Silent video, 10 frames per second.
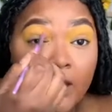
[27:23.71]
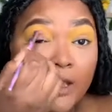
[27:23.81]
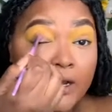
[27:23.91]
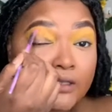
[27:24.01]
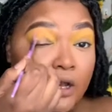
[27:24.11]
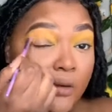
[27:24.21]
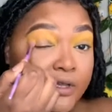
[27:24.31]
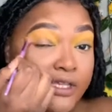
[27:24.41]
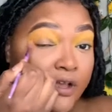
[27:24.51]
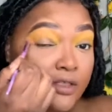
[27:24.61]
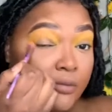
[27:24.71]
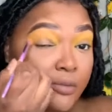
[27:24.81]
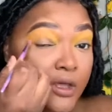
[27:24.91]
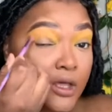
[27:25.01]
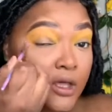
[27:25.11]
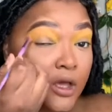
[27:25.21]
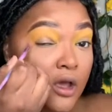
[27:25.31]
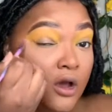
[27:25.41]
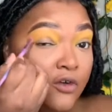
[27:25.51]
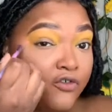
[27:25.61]
It doesn't always have to be
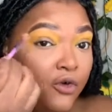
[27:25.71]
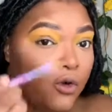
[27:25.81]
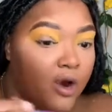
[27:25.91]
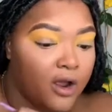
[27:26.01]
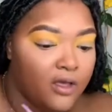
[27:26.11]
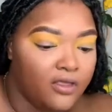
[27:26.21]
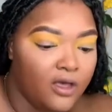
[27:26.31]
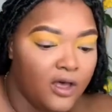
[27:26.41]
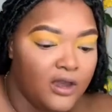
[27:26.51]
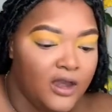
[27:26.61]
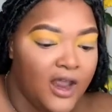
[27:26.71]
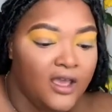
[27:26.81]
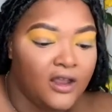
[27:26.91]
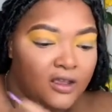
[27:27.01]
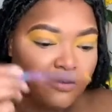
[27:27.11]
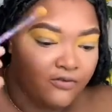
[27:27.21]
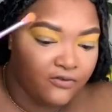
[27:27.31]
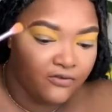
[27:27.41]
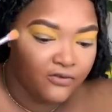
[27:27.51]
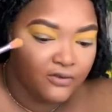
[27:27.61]
for a negative,
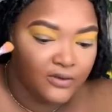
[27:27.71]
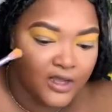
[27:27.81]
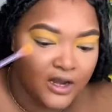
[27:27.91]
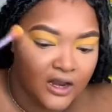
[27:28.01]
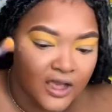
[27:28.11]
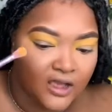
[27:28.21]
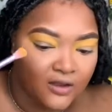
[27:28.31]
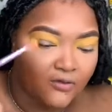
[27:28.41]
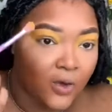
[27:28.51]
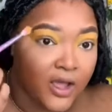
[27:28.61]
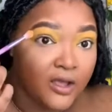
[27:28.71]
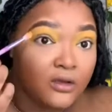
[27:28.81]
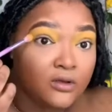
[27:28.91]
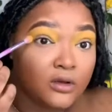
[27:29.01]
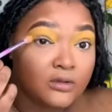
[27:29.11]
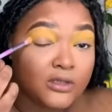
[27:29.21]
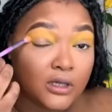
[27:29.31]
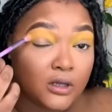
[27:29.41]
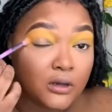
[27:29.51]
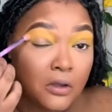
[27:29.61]
in a negative way. You know what I'm saying?